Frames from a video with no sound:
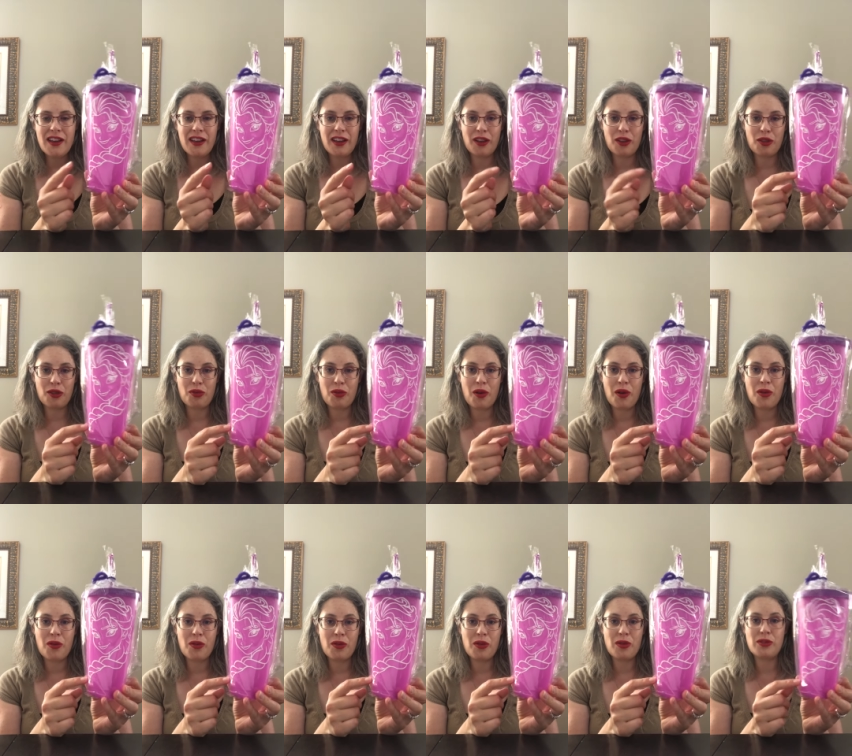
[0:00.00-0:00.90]
You can
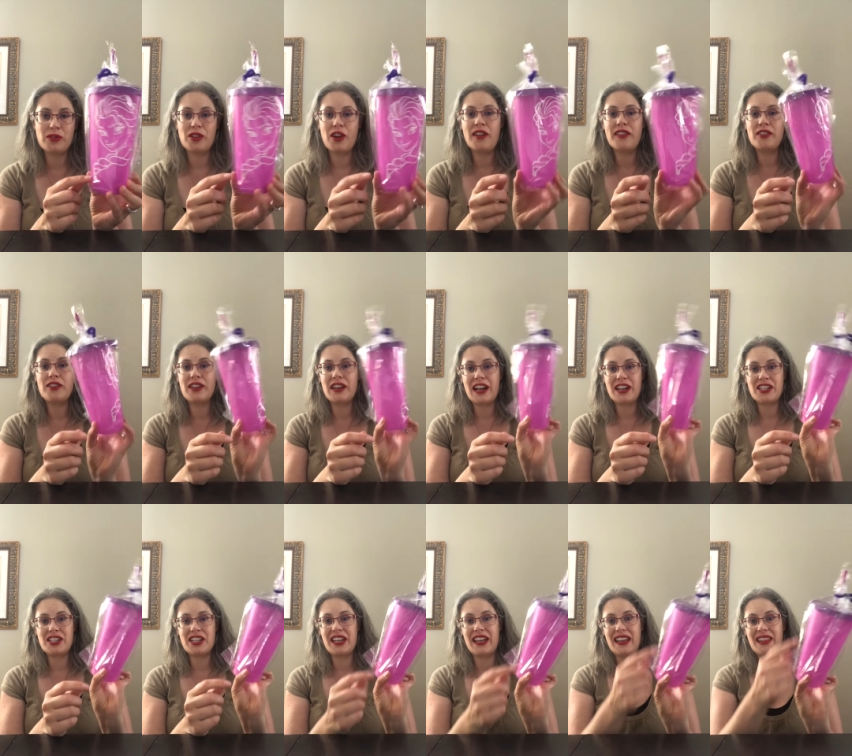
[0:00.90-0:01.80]
throw those on. You can
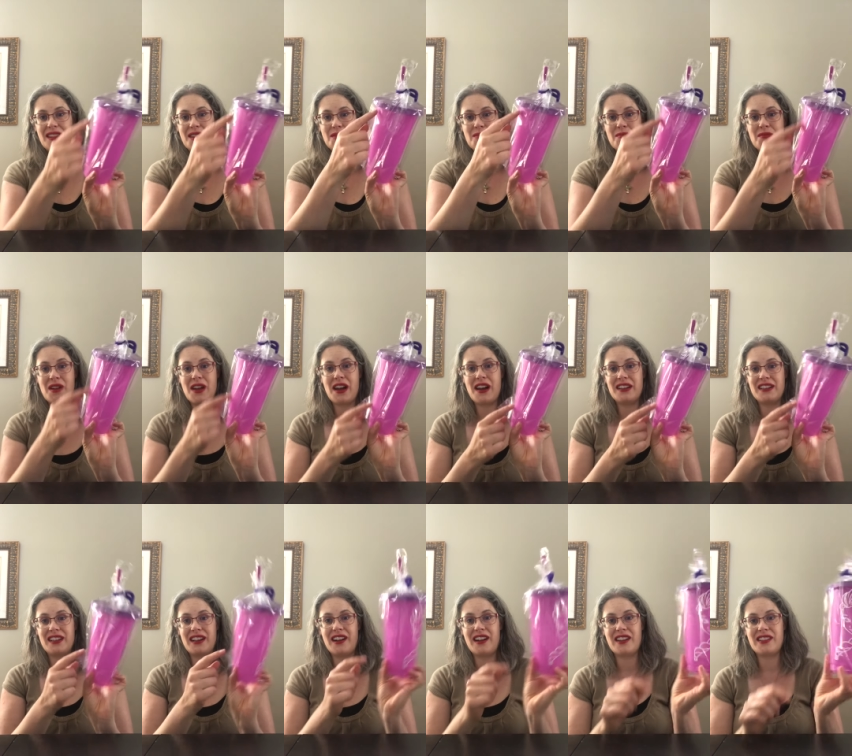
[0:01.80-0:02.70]
actually get them
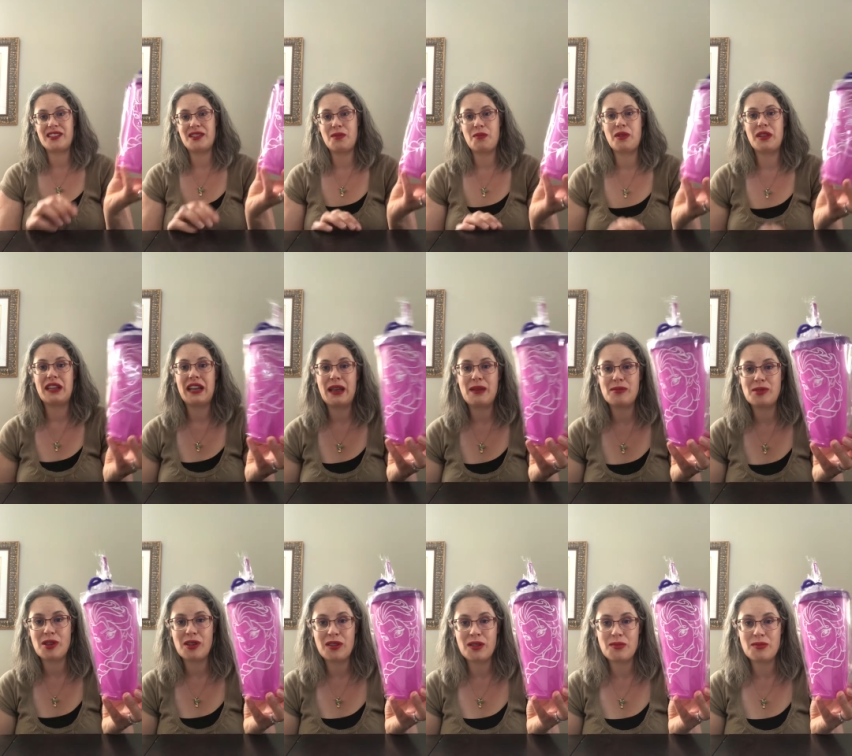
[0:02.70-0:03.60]
done custom with names
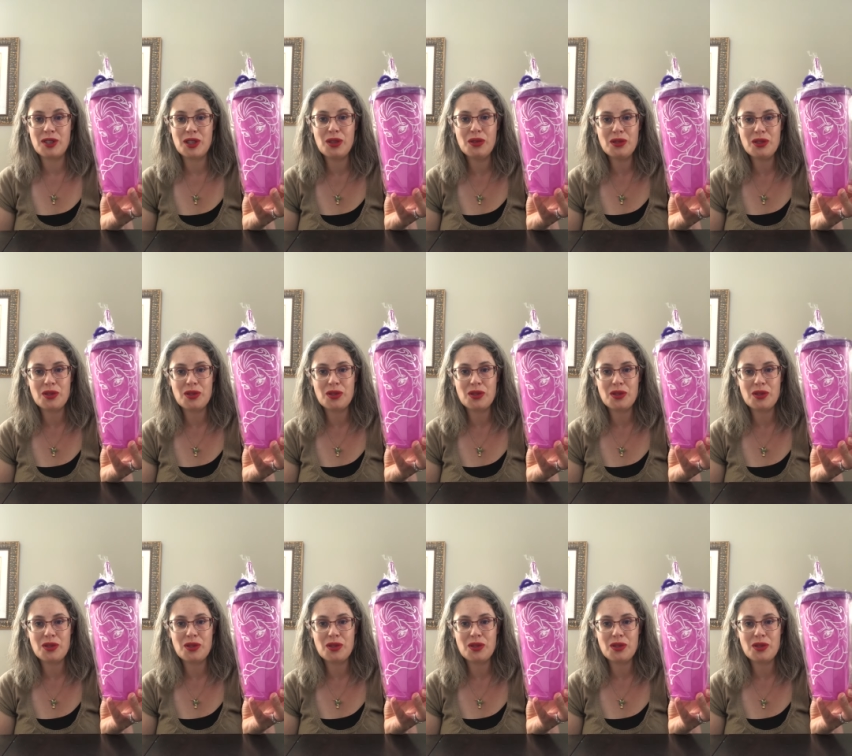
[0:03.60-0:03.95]
on them too.